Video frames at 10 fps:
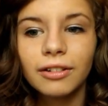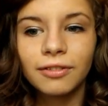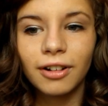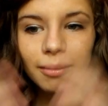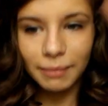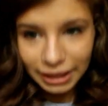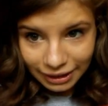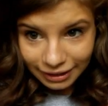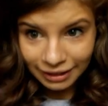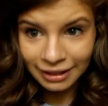from
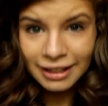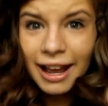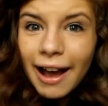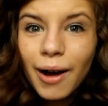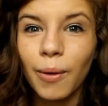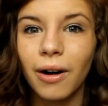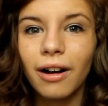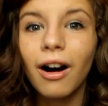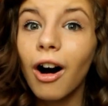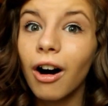now
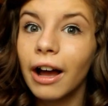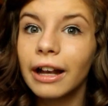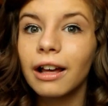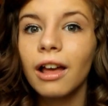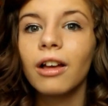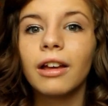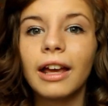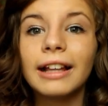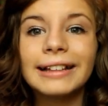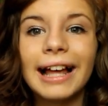on,
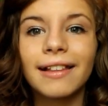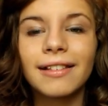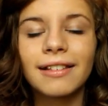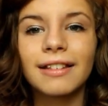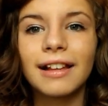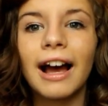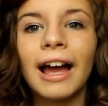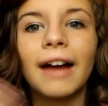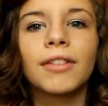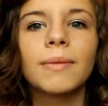unless I
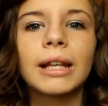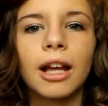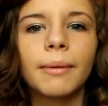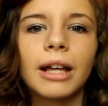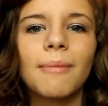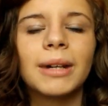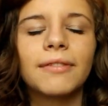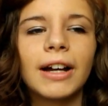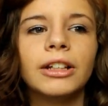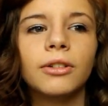have something coming up, and
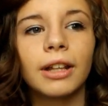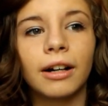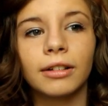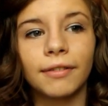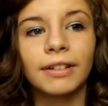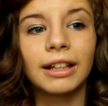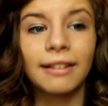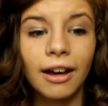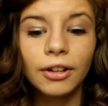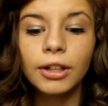if I do, then I'll definitely
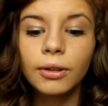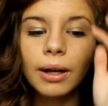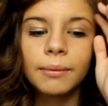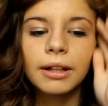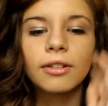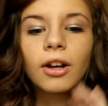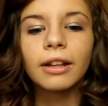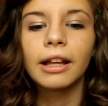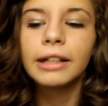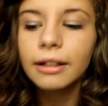tell you. I'm really sorry
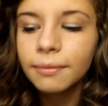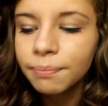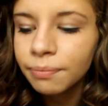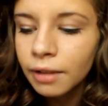that I didn't,